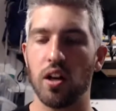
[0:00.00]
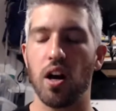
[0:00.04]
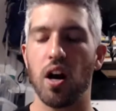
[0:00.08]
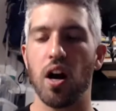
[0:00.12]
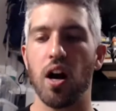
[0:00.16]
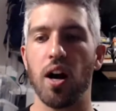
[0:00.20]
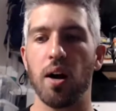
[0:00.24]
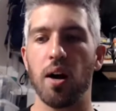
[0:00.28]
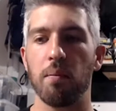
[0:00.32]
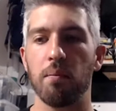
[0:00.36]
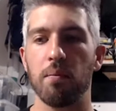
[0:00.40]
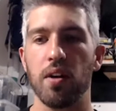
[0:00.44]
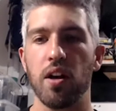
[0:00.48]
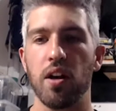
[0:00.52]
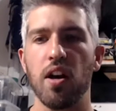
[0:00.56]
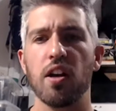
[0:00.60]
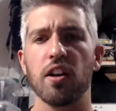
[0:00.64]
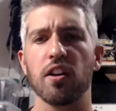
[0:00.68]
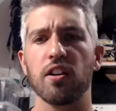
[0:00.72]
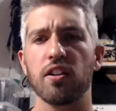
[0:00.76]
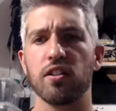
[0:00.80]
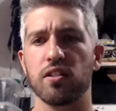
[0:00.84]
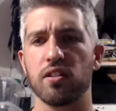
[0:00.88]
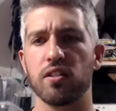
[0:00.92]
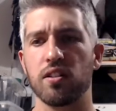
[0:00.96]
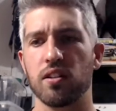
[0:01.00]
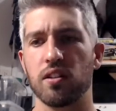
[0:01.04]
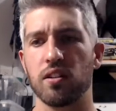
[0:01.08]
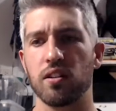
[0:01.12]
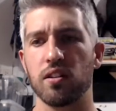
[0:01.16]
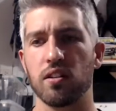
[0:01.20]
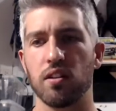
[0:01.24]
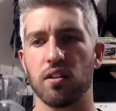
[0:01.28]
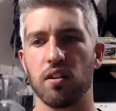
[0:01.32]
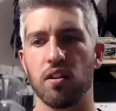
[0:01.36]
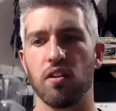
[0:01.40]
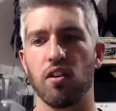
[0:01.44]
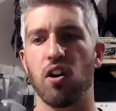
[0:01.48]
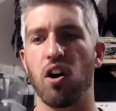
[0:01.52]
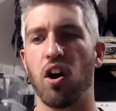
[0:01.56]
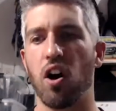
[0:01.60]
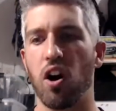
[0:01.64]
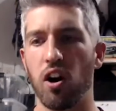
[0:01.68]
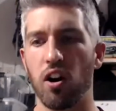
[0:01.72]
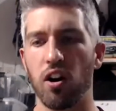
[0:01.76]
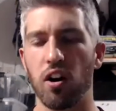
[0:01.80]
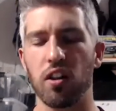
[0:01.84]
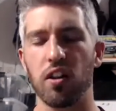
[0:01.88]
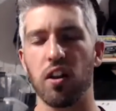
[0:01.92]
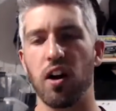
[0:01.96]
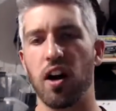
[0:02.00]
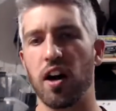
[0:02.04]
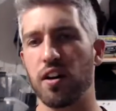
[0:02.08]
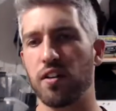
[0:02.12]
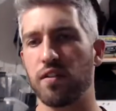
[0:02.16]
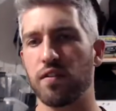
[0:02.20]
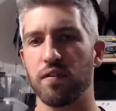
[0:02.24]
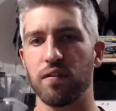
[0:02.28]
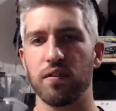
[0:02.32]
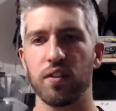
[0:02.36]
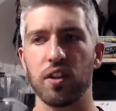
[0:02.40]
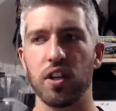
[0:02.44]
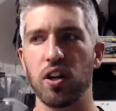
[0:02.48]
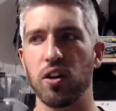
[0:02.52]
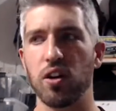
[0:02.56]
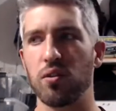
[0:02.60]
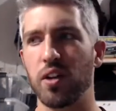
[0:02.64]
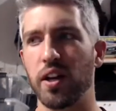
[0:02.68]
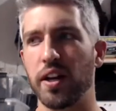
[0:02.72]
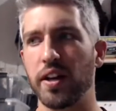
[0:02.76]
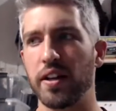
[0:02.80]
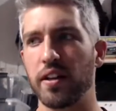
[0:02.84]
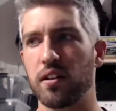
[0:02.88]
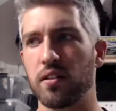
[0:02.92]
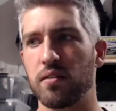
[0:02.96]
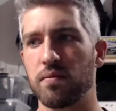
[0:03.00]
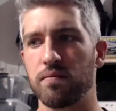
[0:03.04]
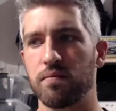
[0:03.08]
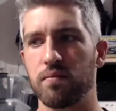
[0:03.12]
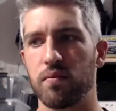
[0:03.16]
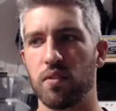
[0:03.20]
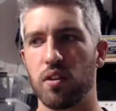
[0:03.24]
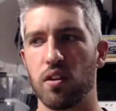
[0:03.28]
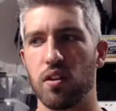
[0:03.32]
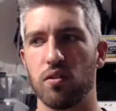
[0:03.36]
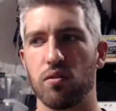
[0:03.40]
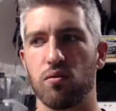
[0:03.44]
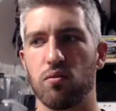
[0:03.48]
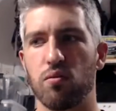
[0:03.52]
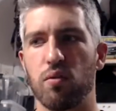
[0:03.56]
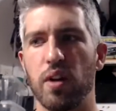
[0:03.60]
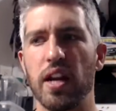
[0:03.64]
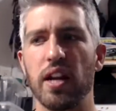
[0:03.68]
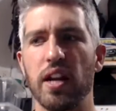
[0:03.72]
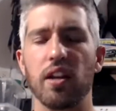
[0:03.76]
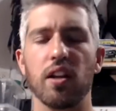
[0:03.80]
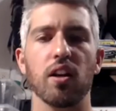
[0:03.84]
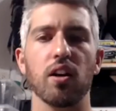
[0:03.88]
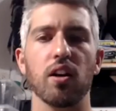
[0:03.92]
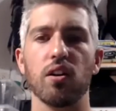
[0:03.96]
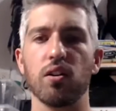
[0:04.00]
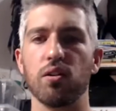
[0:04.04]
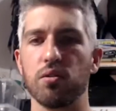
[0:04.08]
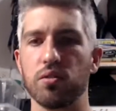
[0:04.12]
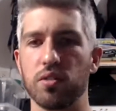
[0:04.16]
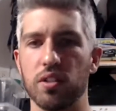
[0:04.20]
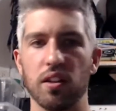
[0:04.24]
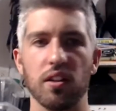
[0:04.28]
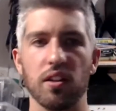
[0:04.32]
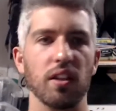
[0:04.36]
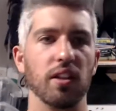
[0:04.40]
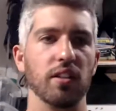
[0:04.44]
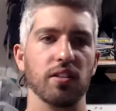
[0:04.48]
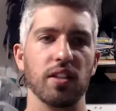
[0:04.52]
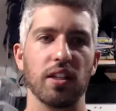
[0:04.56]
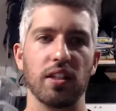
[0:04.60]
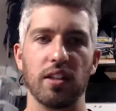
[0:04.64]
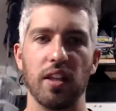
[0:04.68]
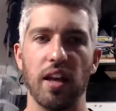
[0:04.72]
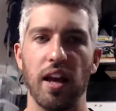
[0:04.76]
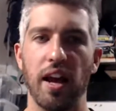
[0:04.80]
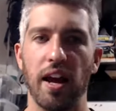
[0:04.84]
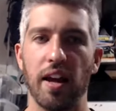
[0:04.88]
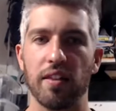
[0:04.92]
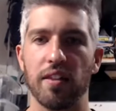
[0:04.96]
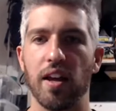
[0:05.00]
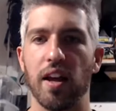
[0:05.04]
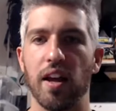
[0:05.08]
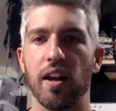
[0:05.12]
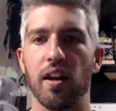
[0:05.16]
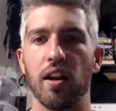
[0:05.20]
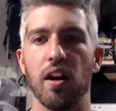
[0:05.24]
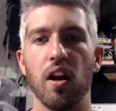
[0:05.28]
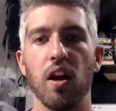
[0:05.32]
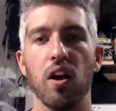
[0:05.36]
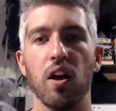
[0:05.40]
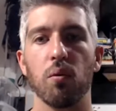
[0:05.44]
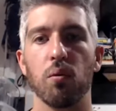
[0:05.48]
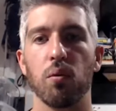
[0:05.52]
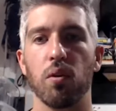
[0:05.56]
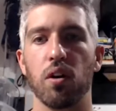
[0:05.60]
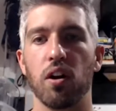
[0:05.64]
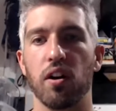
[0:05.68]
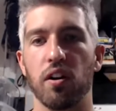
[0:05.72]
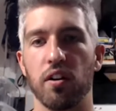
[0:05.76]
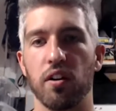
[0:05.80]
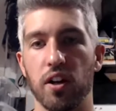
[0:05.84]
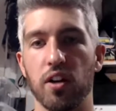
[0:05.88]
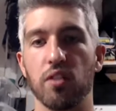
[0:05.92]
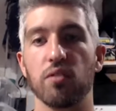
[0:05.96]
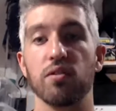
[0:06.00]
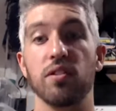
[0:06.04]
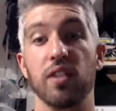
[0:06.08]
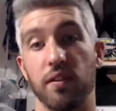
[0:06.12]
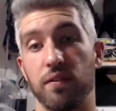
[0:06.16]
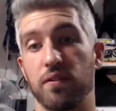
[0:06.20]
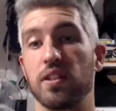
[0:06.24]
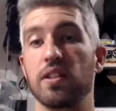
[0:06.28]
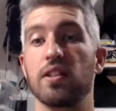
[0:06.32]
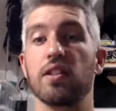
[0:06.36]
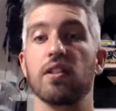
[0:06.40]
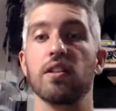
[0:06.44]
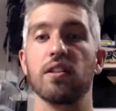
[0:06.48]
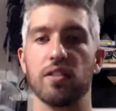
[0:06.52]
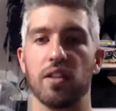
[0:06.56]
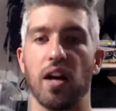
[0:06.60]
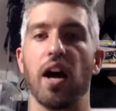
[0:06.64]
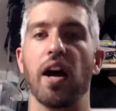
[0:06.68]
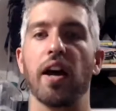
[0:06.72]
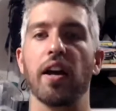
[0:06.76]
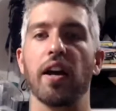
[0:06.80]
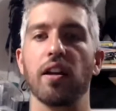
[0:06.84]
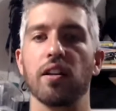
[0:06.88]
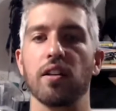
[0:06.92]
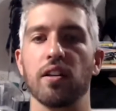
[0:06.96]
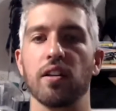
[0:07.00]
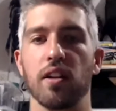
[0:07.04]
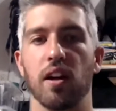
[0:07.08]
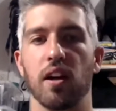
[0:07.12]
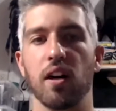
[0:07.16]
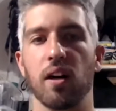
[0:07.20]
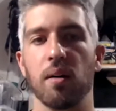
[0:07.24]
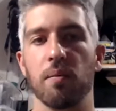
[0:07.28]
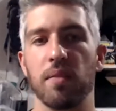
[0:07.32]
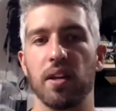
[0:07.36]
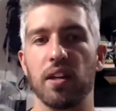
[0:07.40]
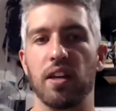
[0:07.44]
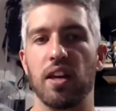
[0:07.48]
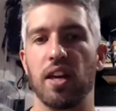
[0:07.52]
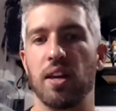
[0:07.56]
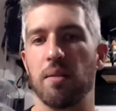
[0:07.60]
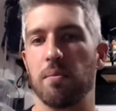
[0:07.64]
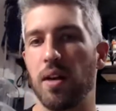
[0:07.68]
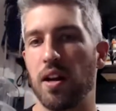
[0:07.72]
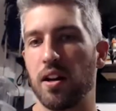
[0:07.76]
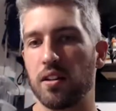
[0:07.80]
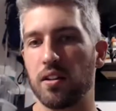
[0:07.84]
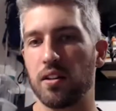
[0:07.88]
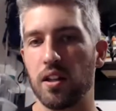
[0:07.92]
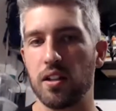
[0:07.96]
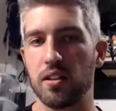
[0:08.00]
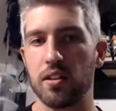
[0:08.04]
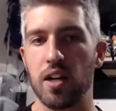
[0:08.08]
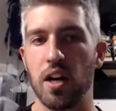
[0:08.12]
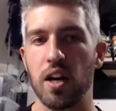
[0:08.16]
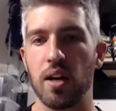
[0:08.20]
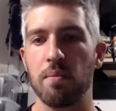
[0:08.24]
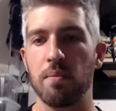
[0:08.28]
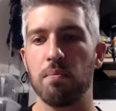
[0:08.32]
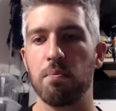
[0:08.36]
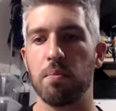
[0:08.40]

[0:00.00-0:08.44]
Because there are a lot of, like radios and things like that were, definitely designed that came out at that time.